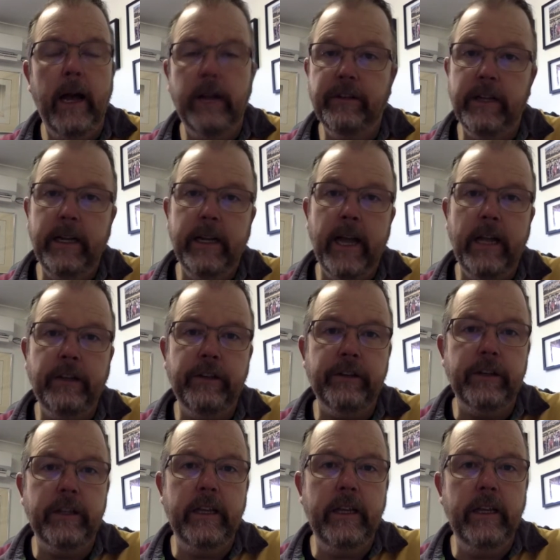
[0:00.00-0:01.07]
Teenagers,
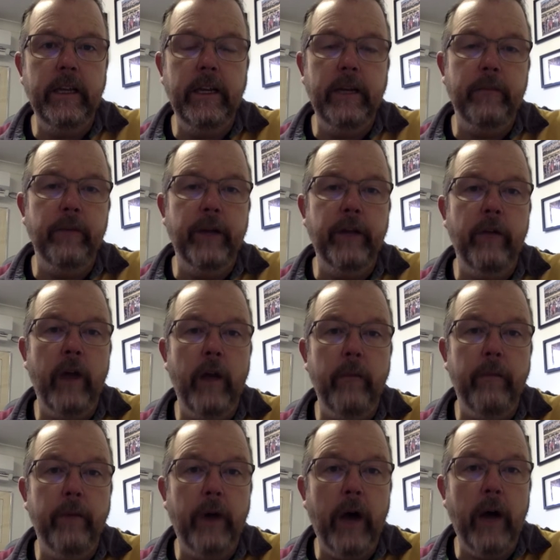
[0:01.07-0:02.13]
I think you need to bring your own
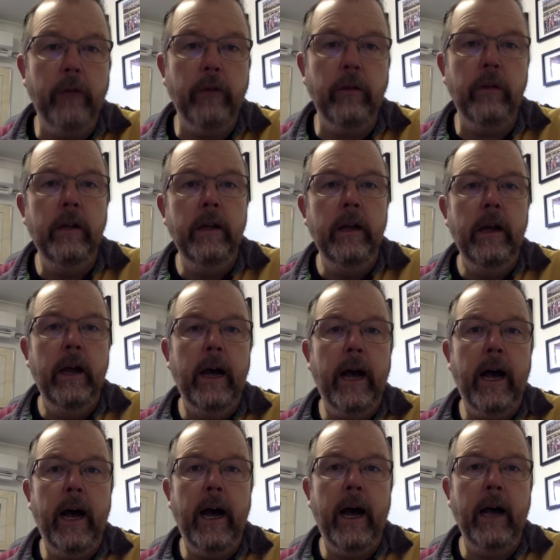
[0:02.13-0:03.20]
Bible.
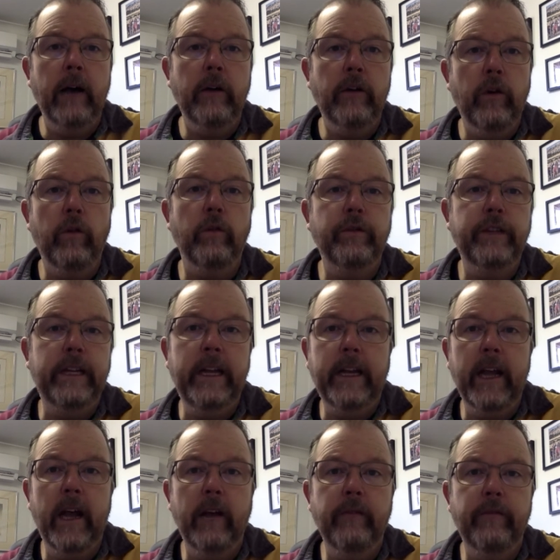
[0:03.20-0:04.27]
Call
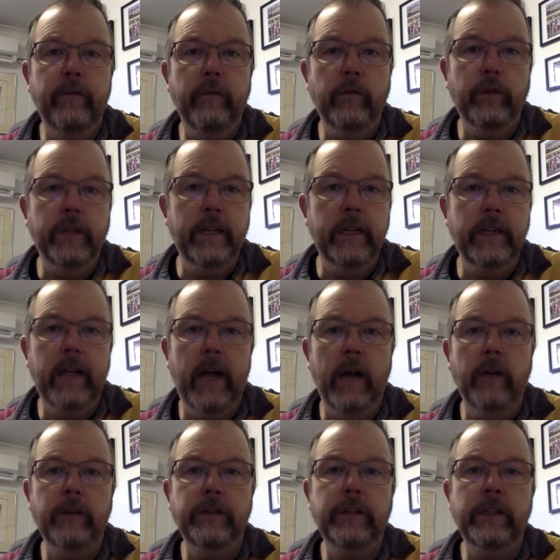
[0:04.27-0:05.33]
Tinica for more
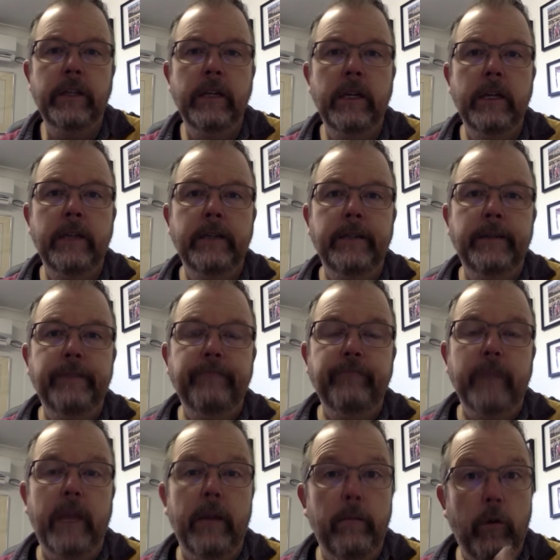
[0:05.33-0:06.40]
details.
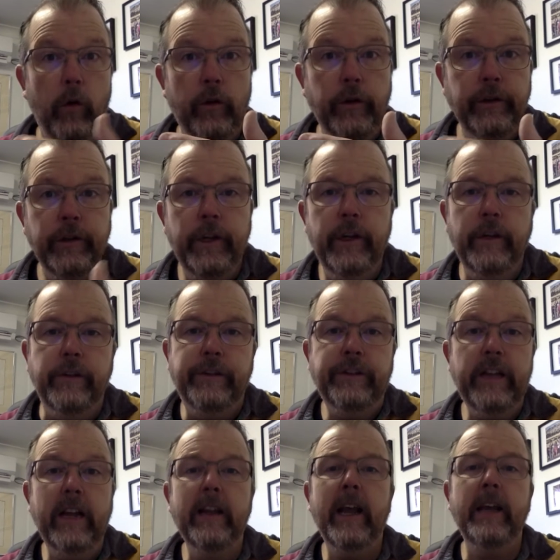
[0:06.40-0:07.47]
More good news.
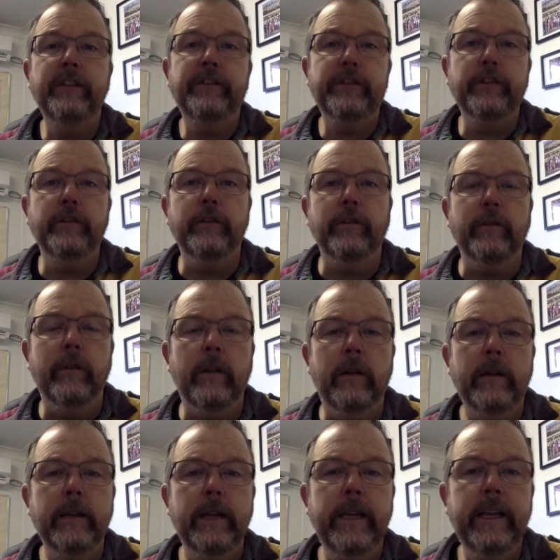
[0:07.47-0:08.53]
Sunday school
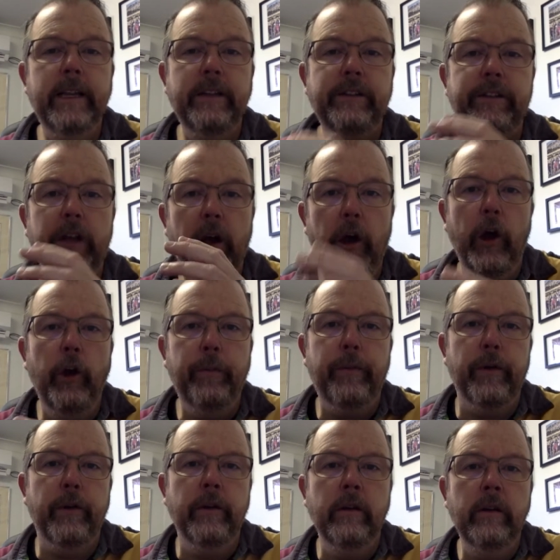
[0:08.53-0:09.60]
is
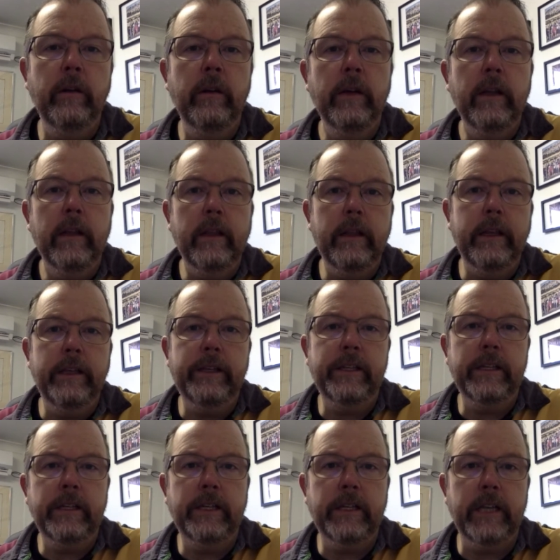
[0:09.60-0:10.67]
open
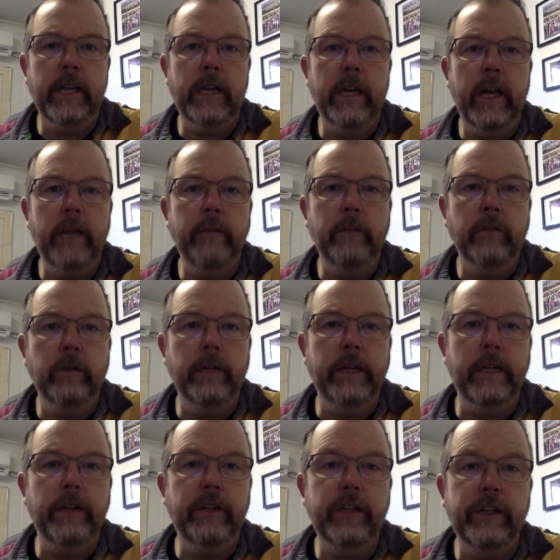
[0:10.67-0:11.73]
this Sunday
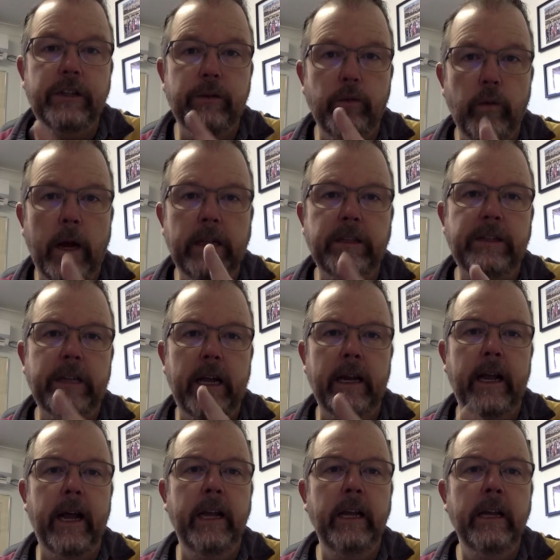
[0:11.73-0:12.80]
morning. Just one
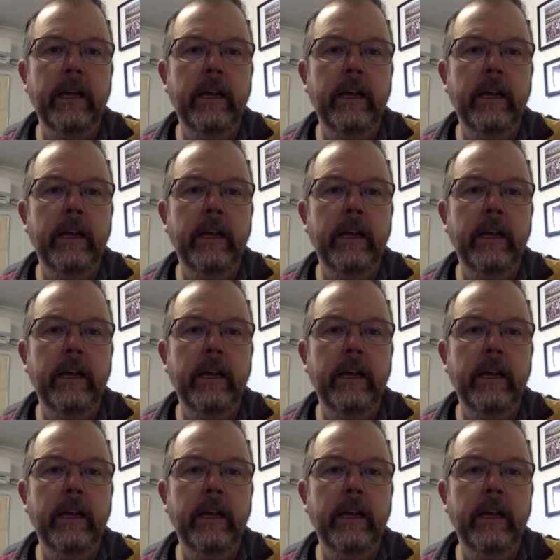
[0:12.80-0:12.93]
Sunday,